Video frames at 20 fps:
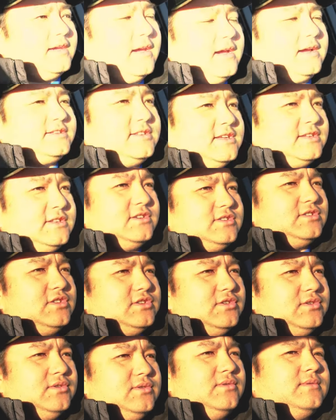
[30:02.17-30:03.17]
Yeah, I tend to
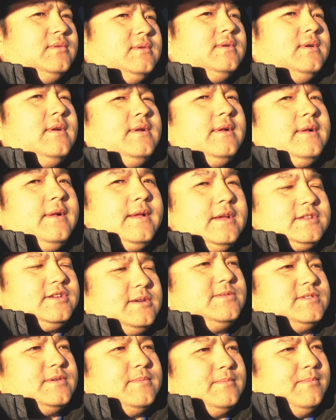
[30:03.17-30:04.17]
do, in
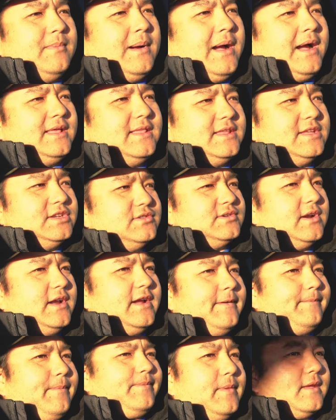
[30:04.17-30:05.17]
terms of mileage,
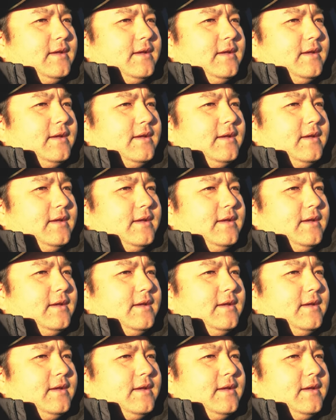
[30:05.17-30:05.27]
right?